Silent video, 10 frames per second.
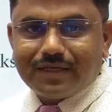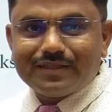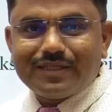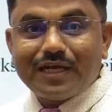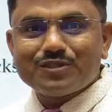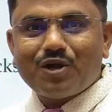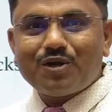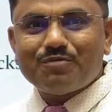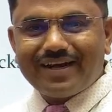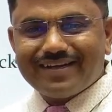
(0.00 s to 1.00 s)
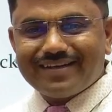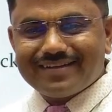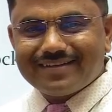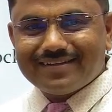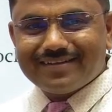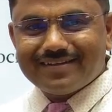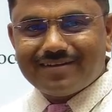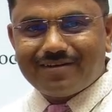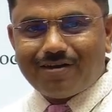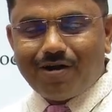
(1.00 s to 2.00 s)
that is not matter
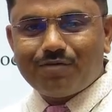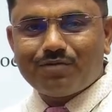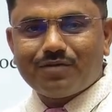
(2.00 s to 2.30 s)
of